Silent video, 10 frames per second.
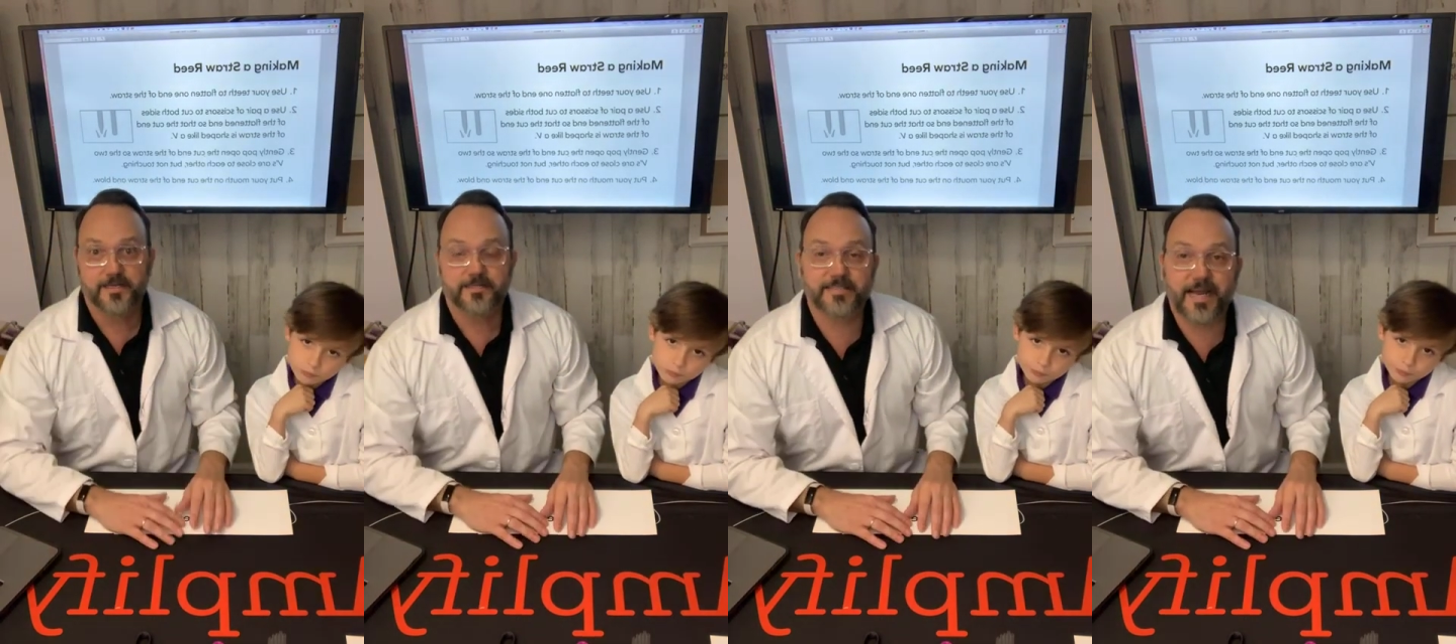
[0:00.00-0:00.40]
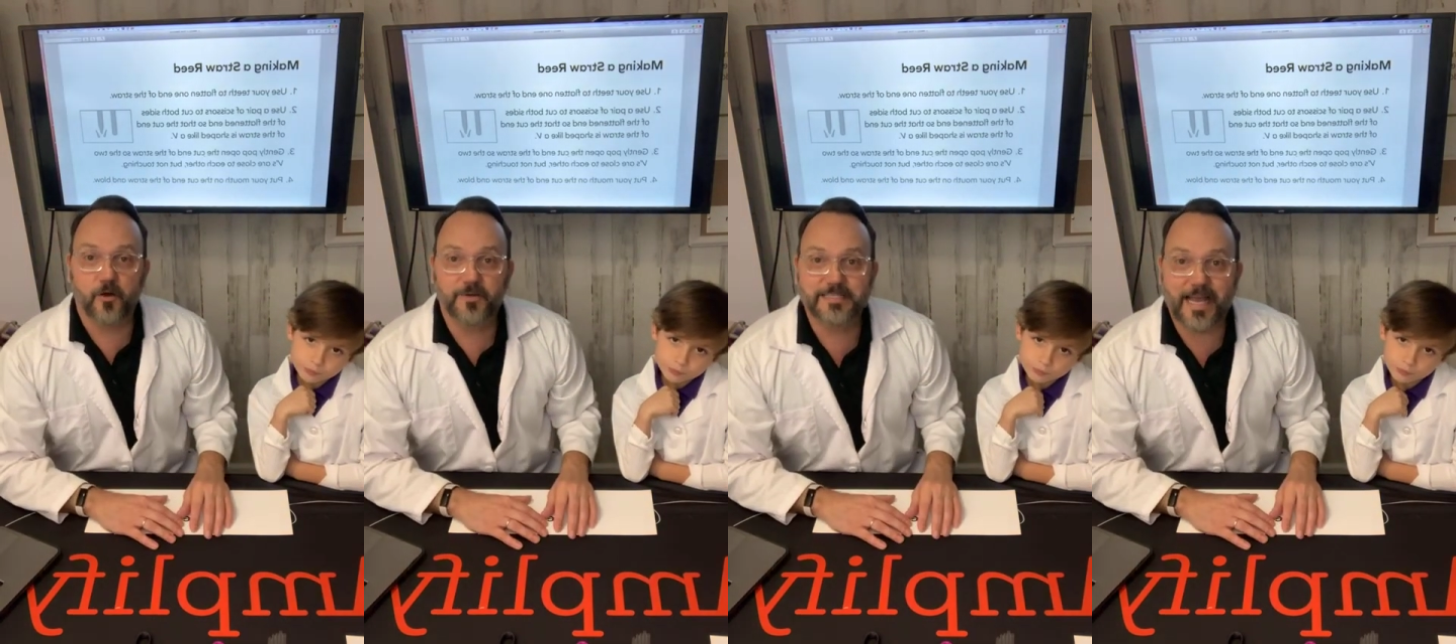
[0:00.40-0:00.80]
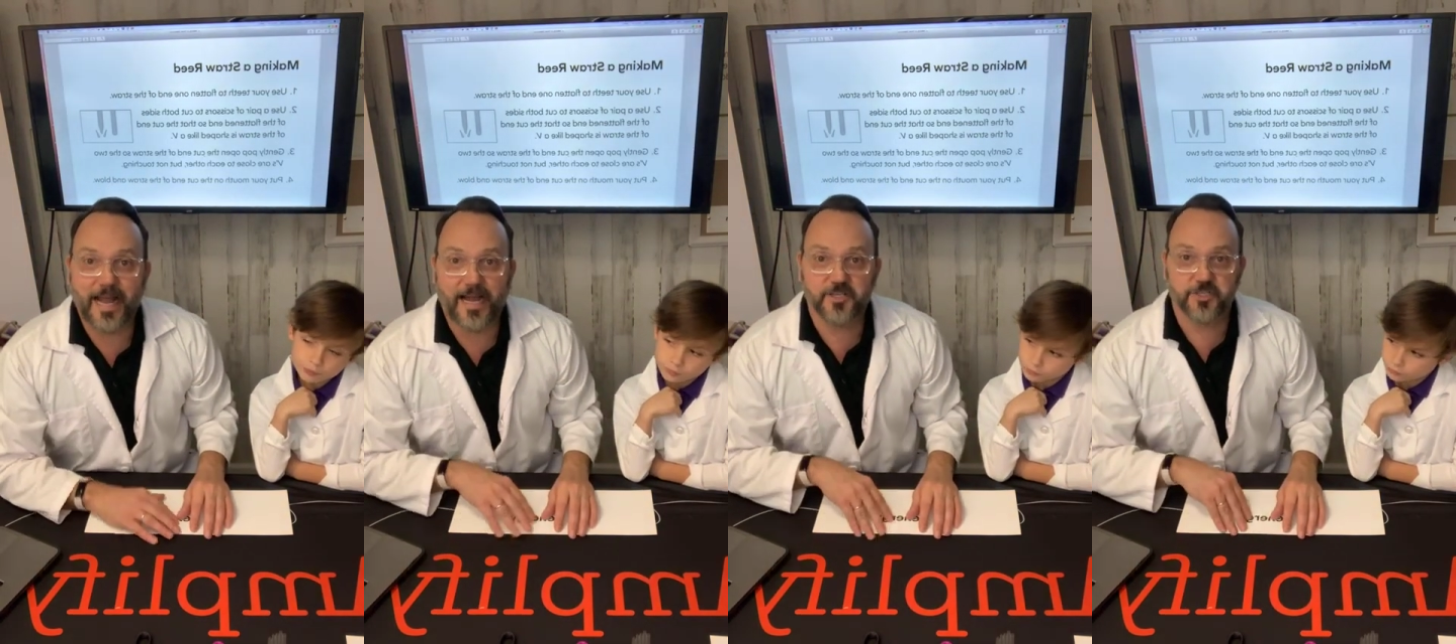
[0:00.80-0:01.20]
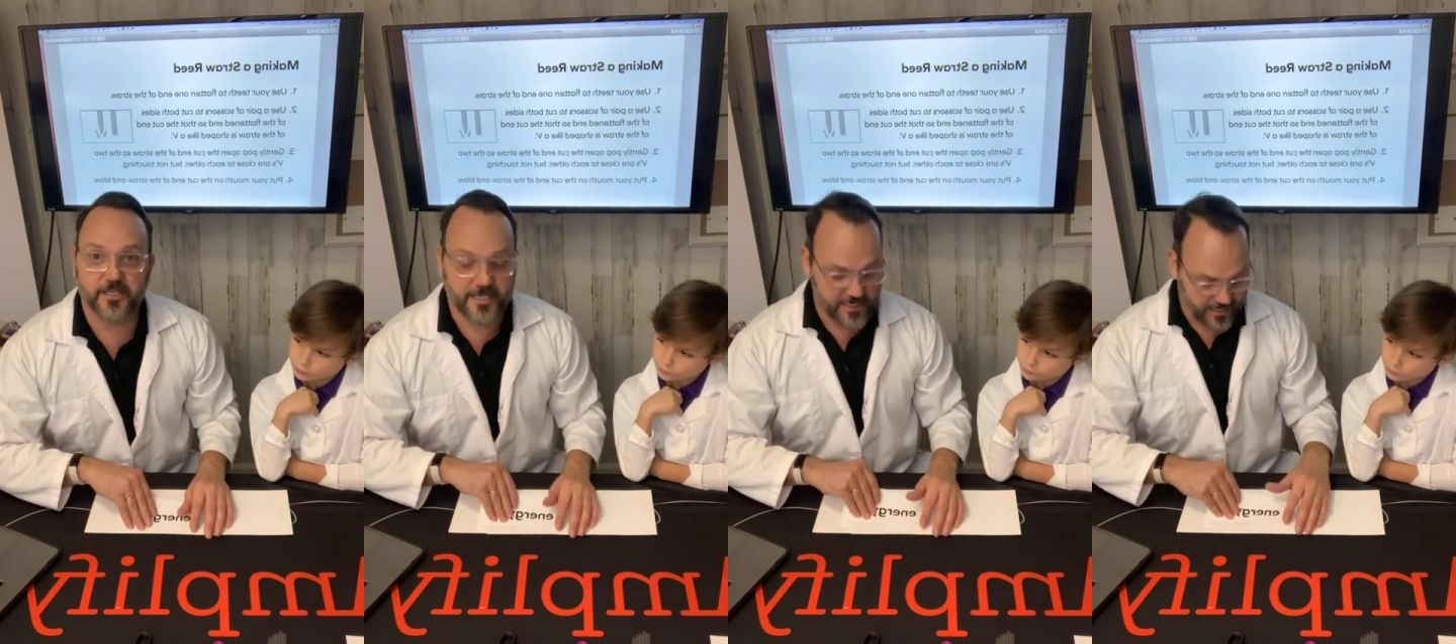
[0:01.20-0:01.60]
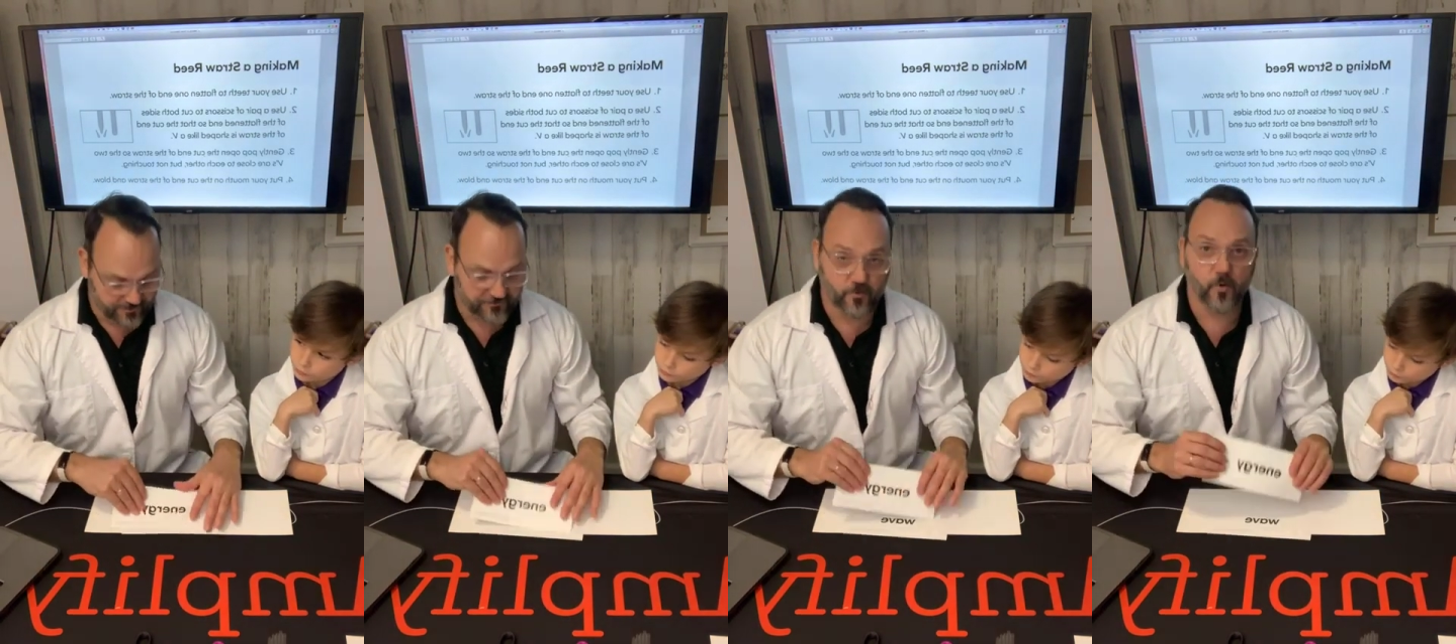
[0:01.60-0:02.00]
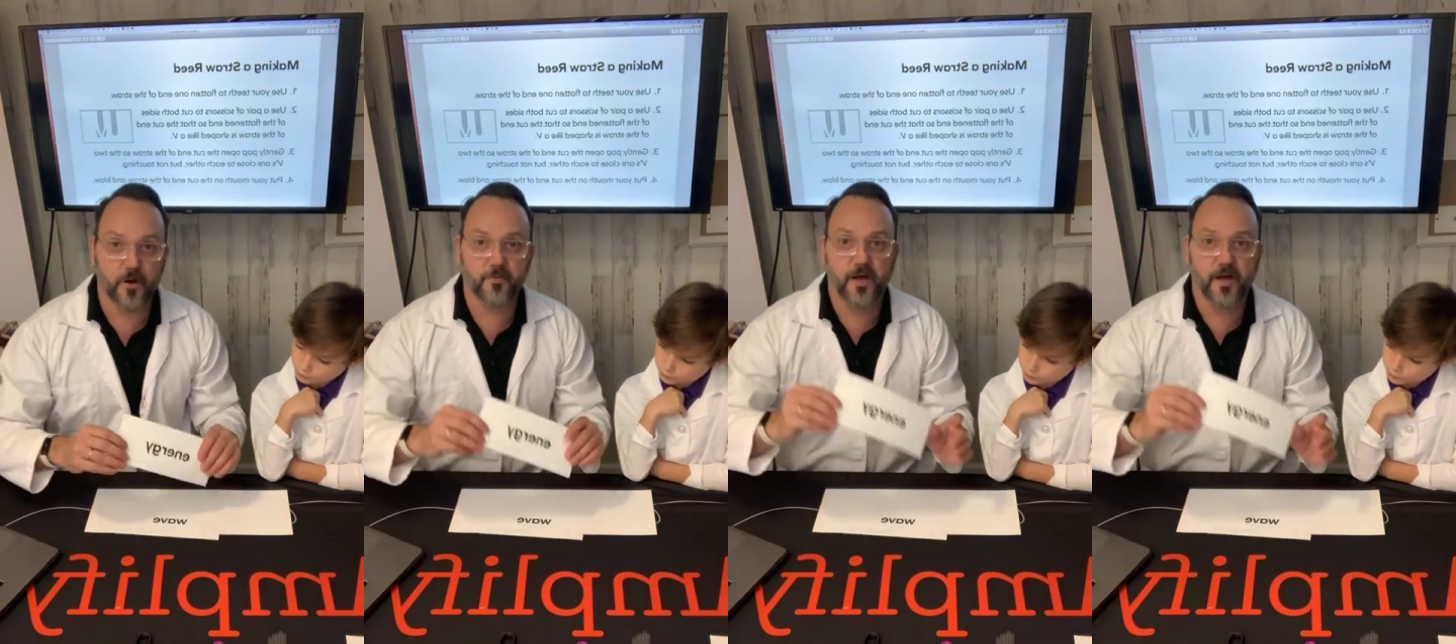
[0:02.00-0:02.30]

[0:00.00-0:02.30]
sound is actually a form